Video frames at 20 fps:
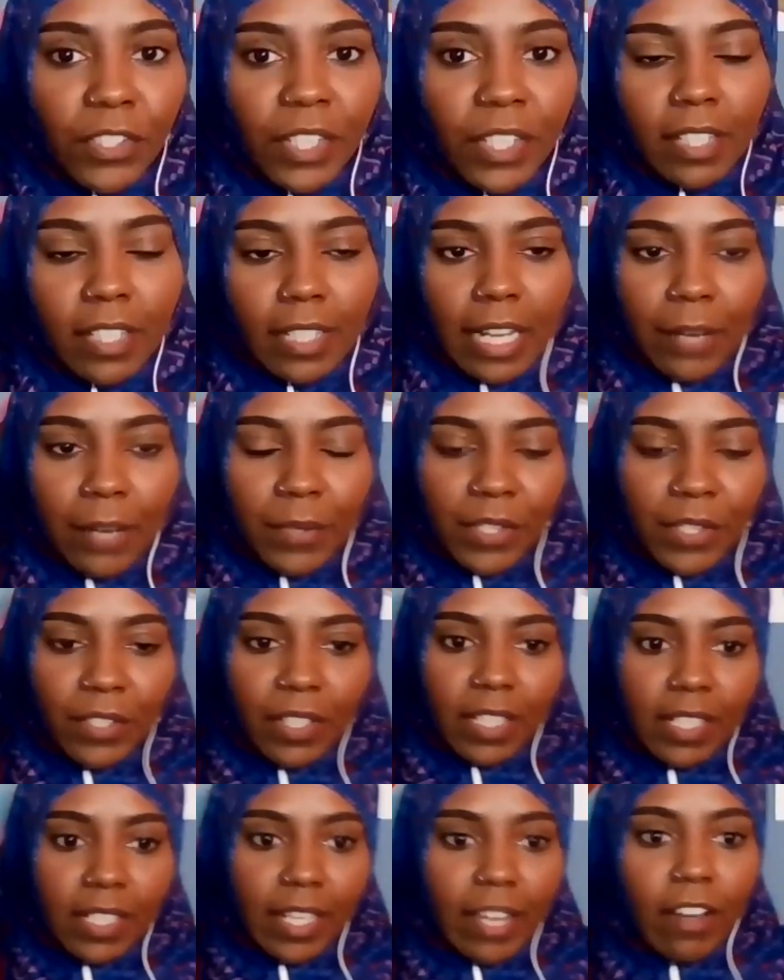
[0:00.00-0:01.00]
Yelena, I was
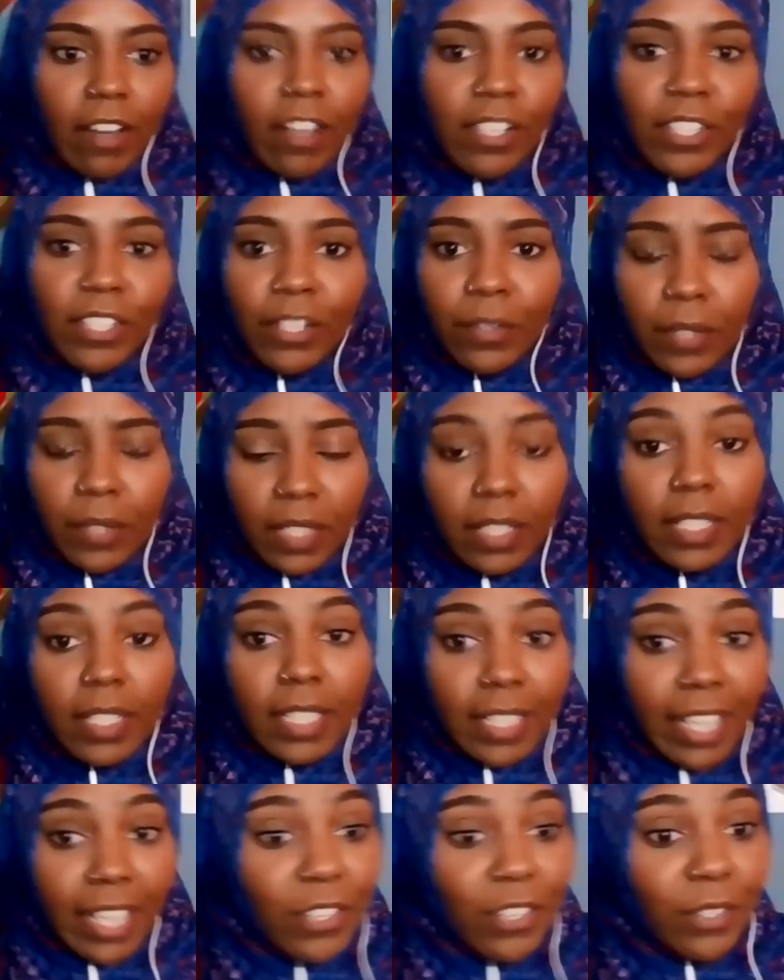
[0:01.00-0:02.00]
going to say also, the
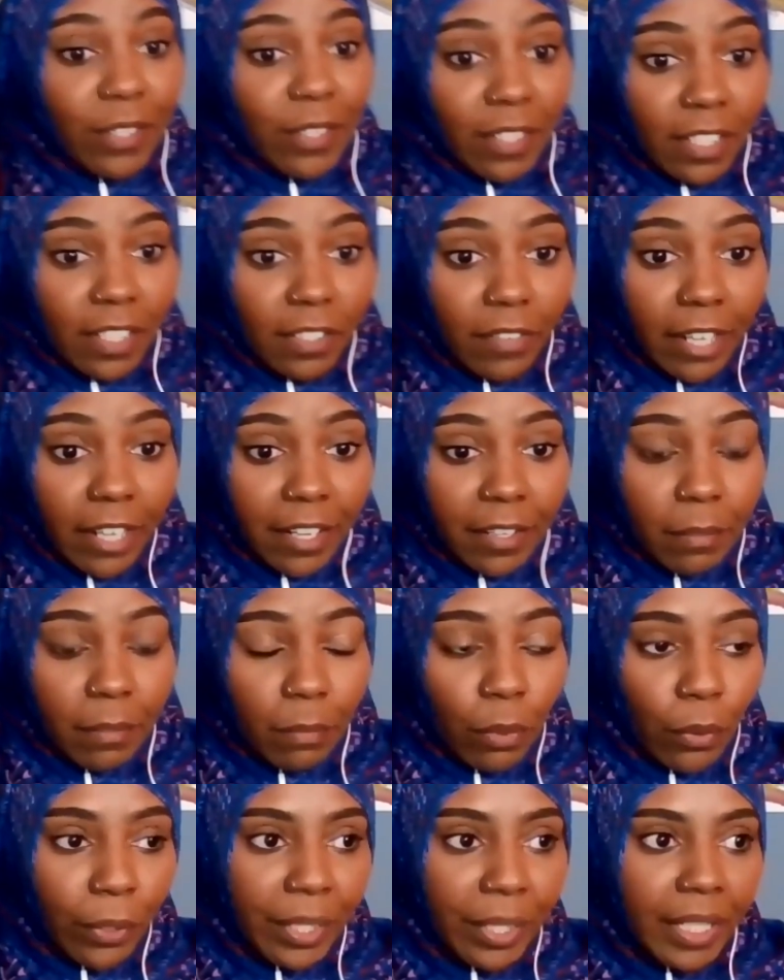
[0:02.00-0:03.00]
schedules is very
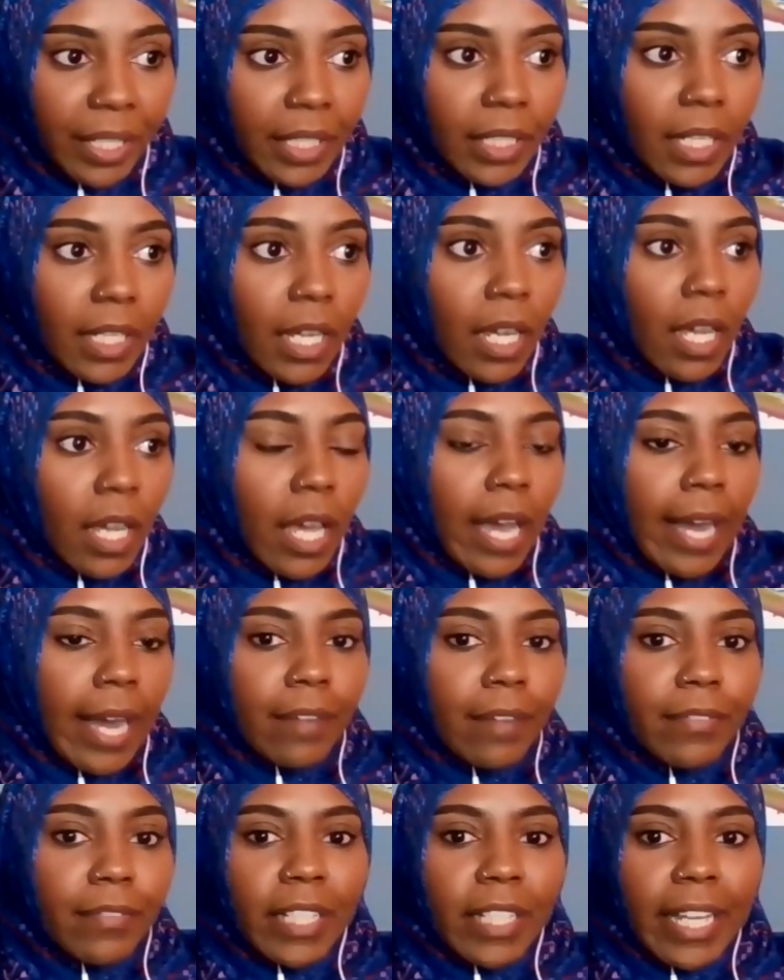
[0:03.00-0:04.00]
important.
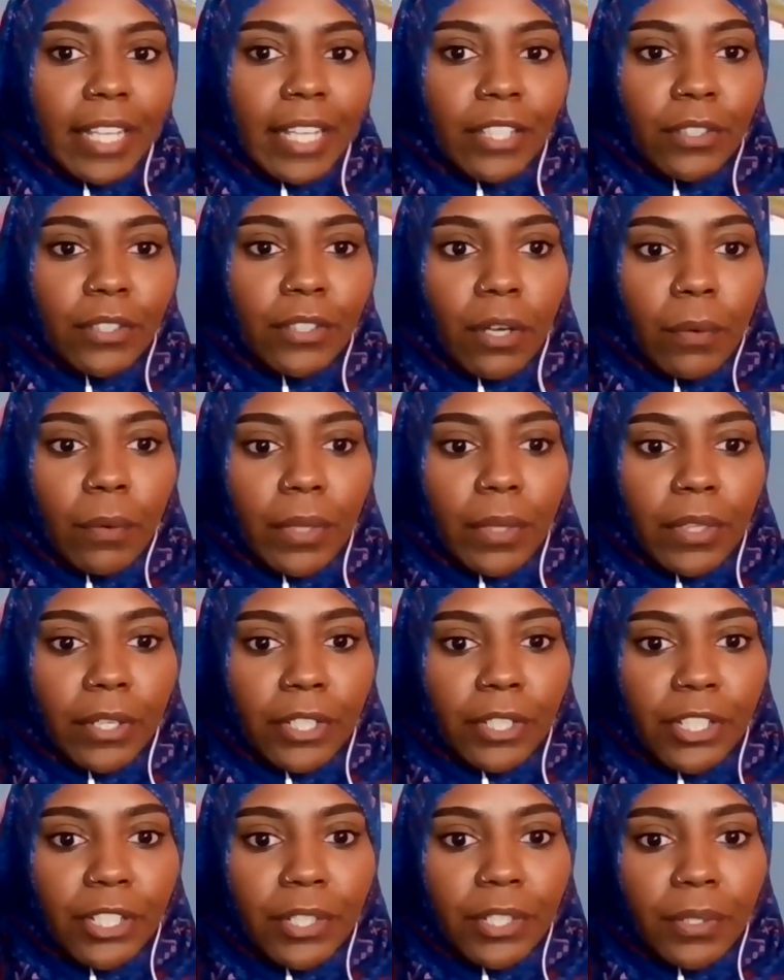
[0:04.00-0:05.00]
I feel like, with your
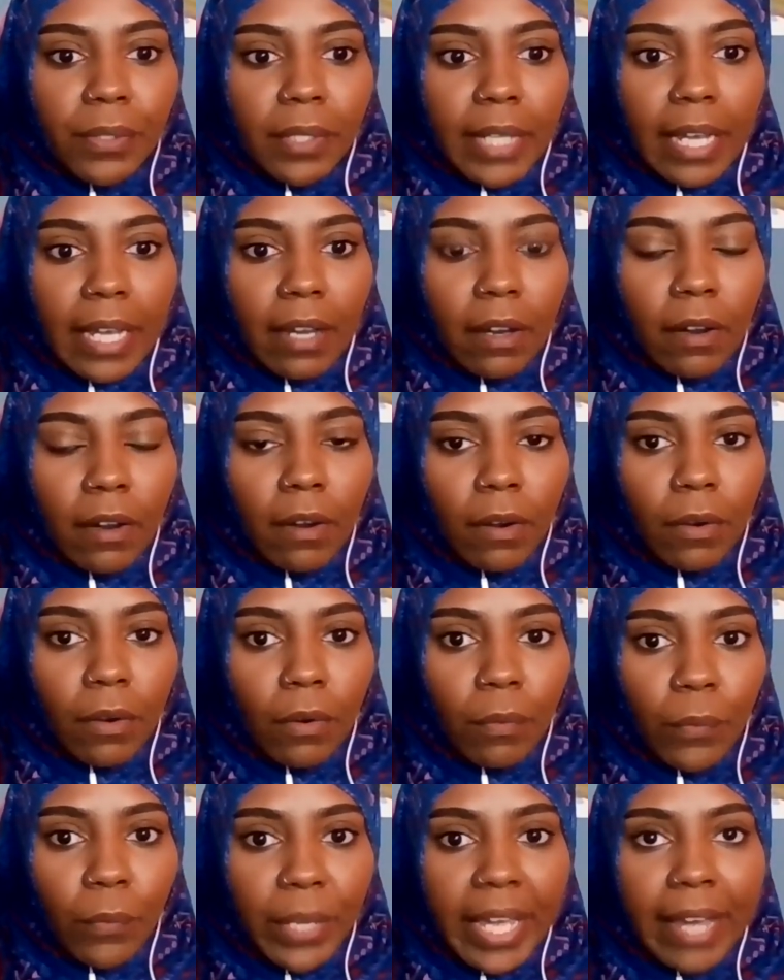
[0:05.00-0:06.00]
children at
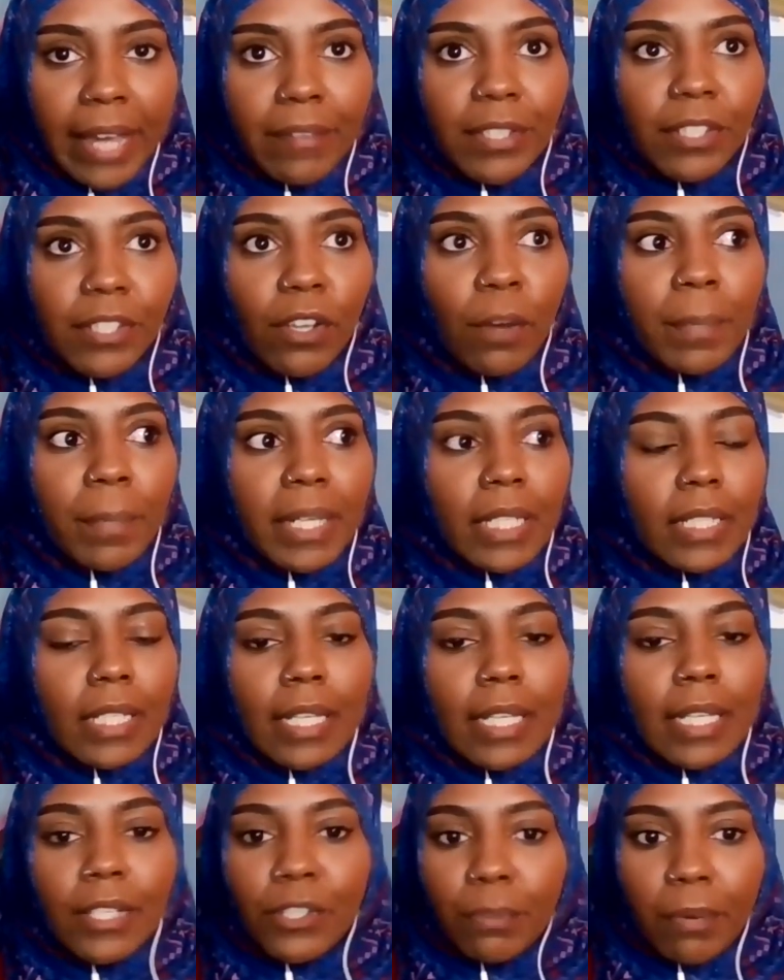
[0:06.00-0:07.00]
home, we have so many
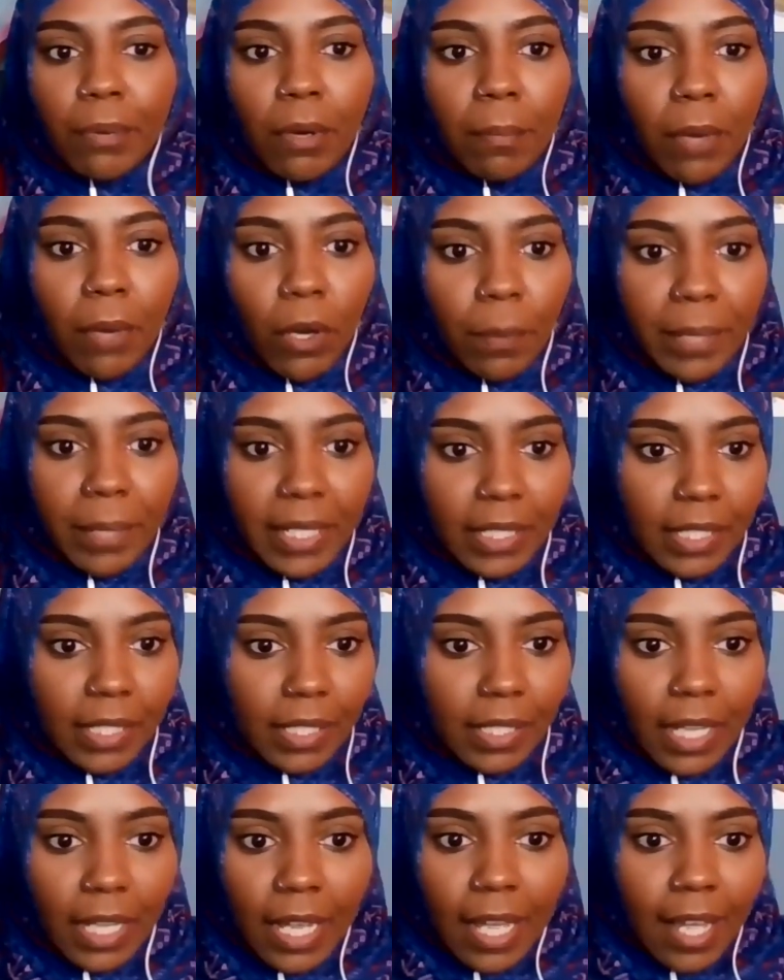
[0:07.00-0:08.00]
teachable
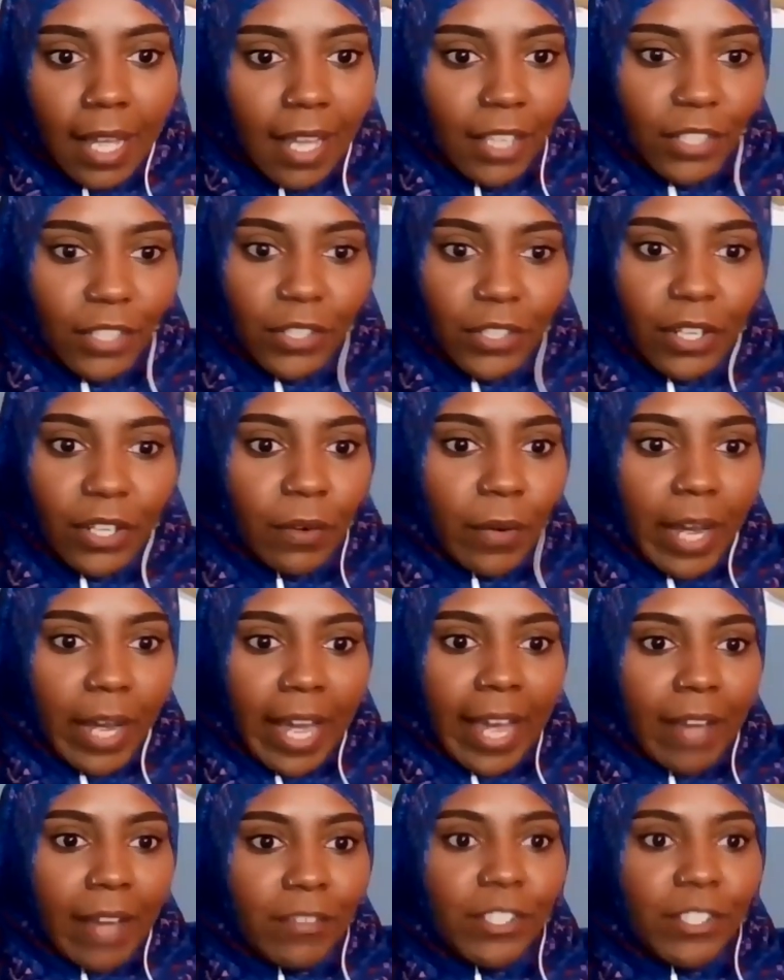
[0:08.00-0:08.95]
moments. I have